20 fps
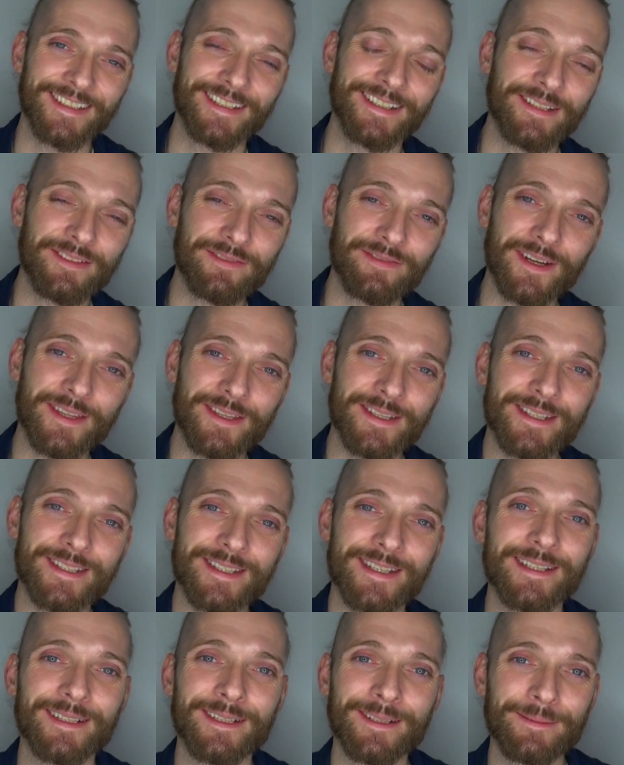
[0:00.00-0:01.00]
It's feathers
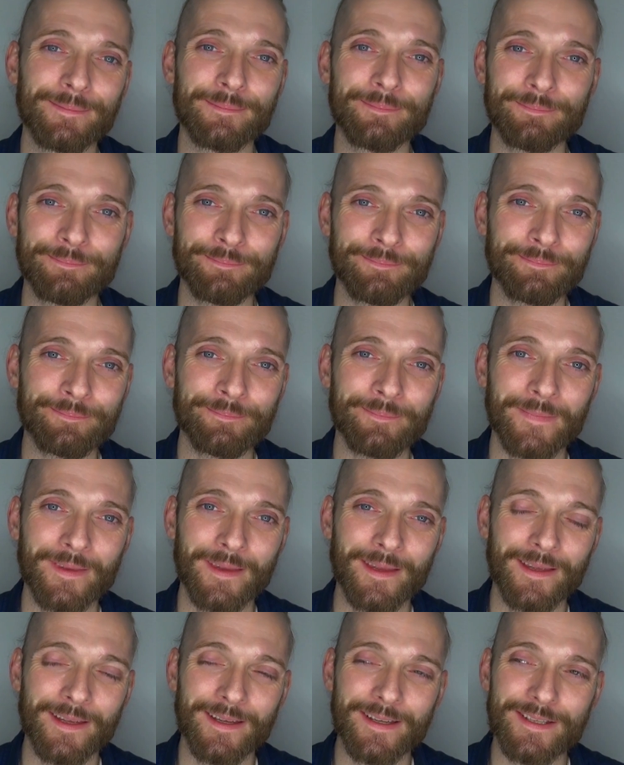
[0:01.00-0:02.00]
tail.
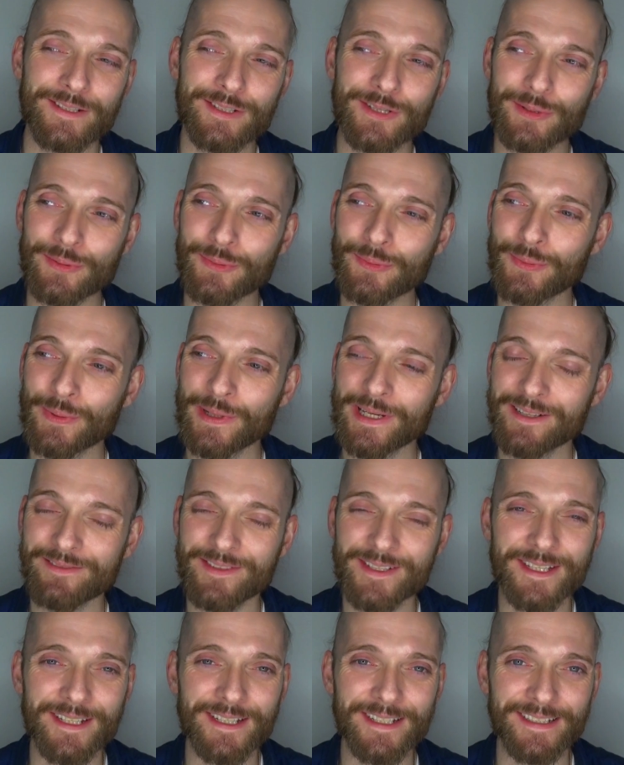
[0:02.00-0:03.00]
So we never
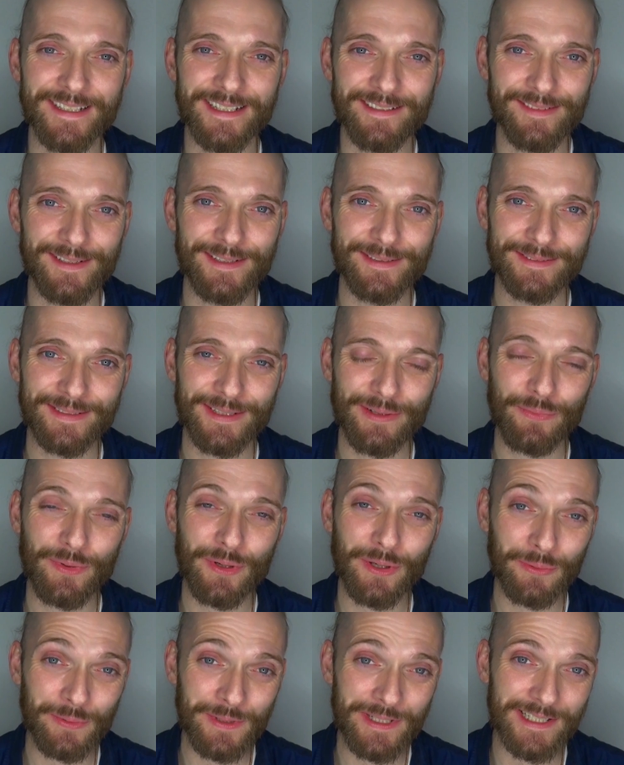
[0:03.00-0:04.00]
say never, and we
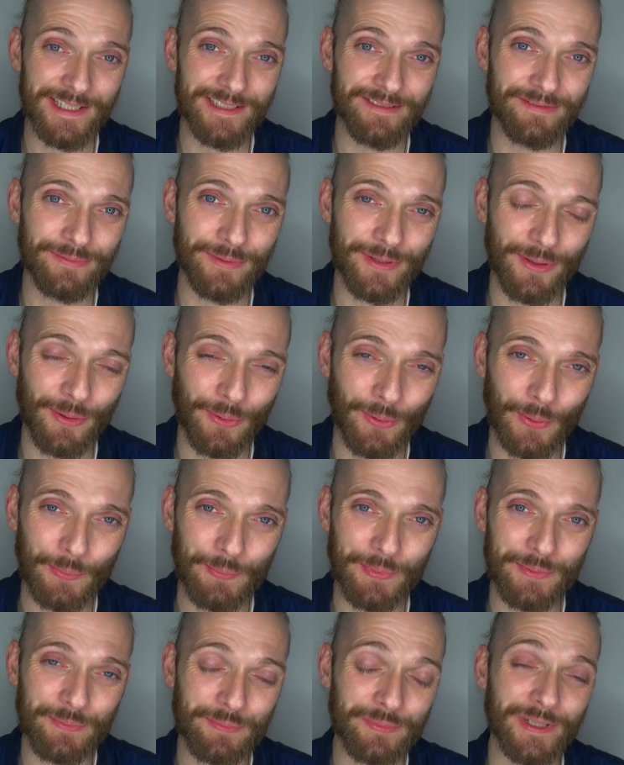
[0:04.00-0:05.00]
always live with hope
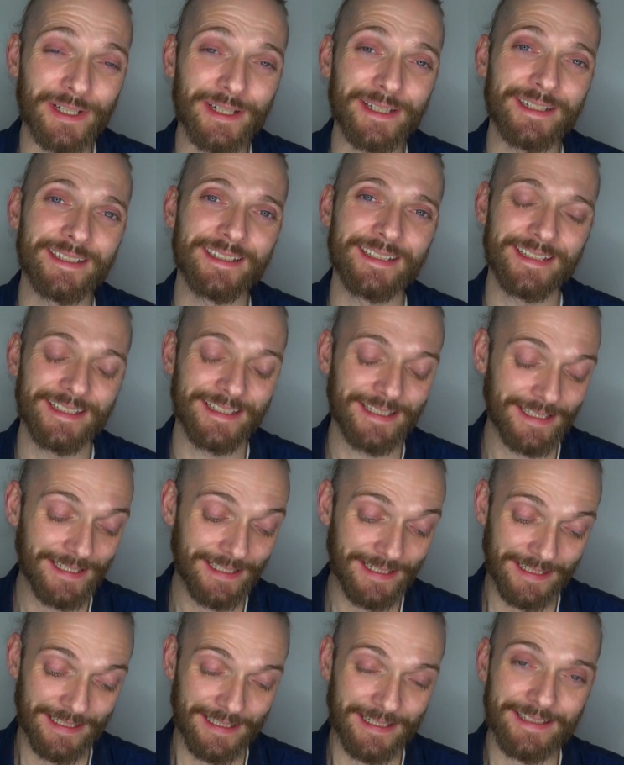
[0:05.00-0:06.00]
and prayer
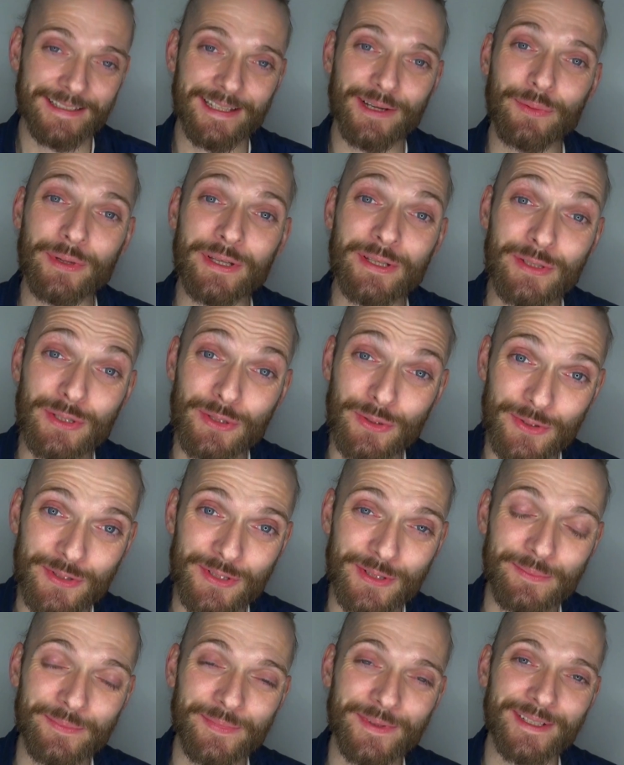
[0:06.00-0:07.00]
that we can do
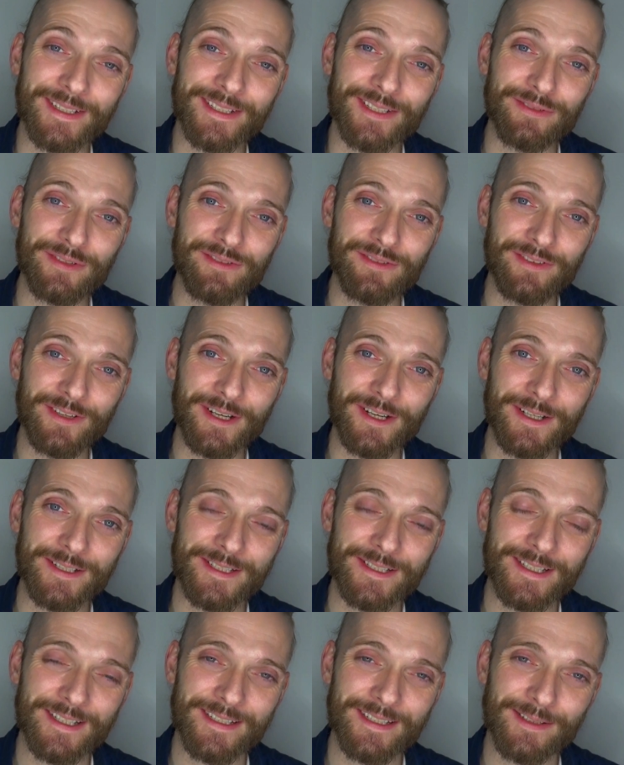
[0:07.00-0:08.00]
something to
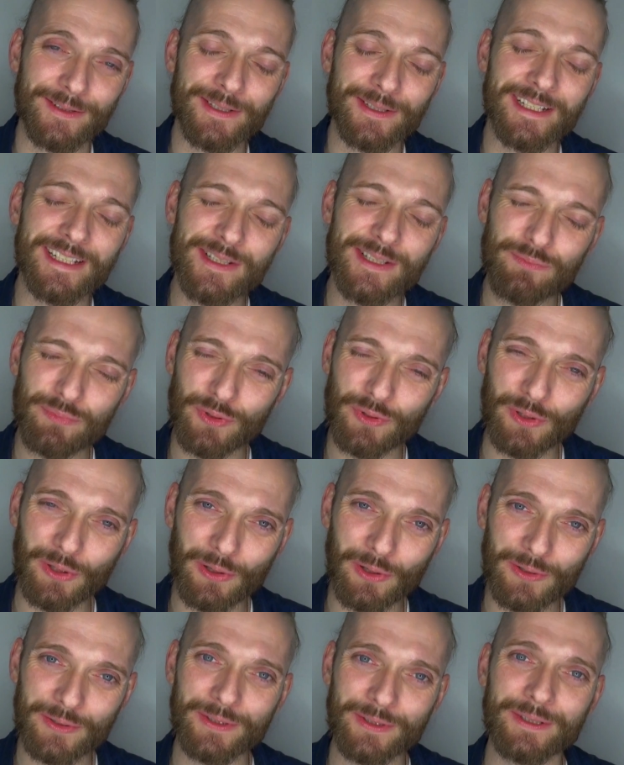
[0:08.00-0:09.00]
reverse, or at least
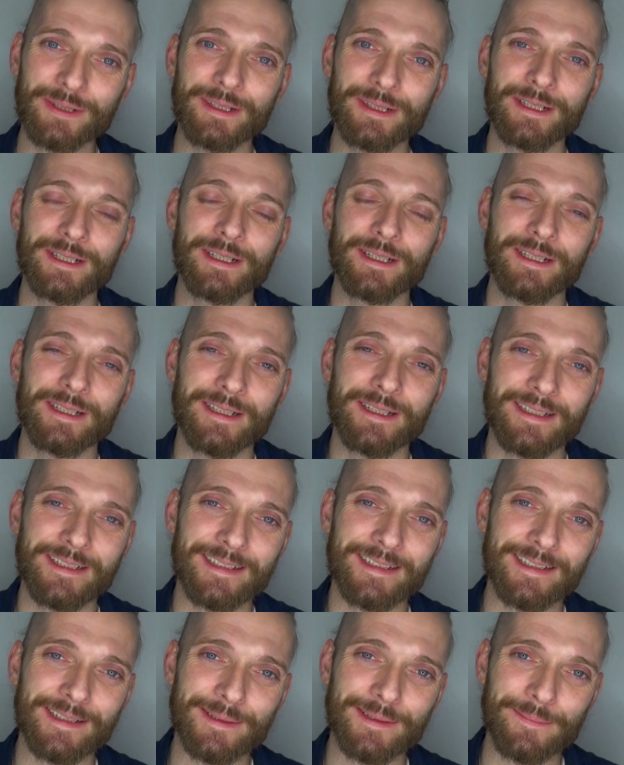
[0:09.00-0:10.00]
prolong,
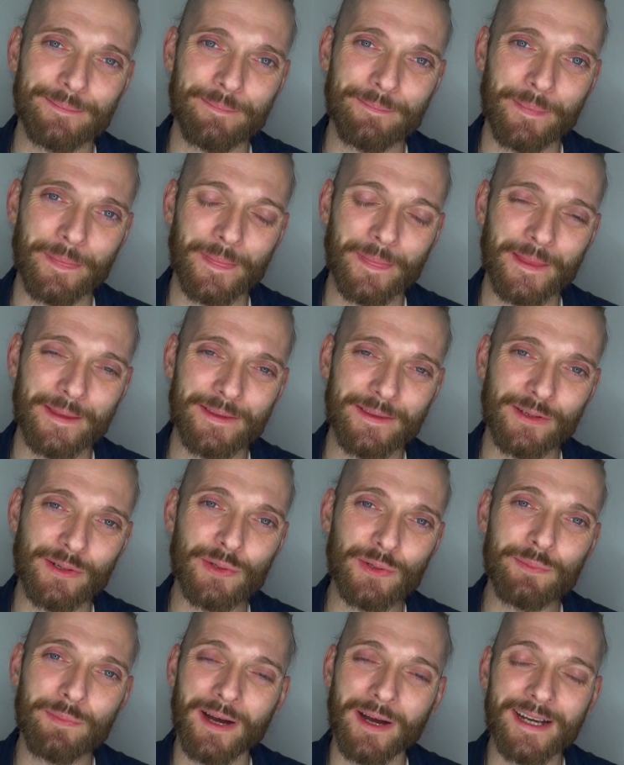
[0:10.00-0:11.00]
the
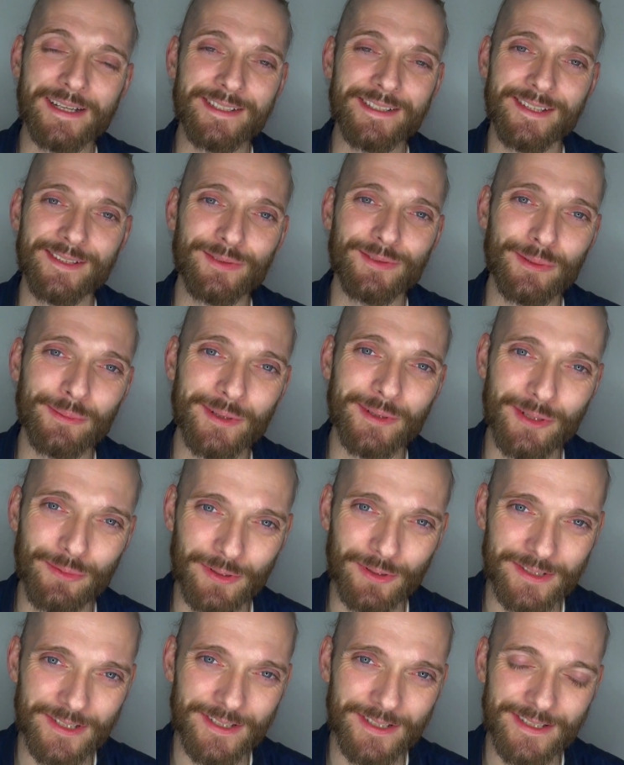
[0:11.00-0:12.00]
goodbyes that nobody
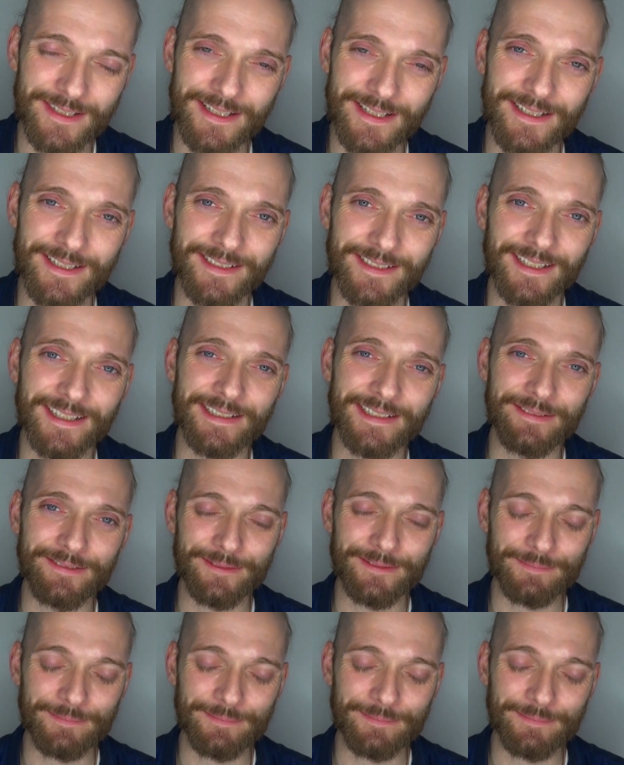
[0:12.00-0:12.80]
wants to say in life.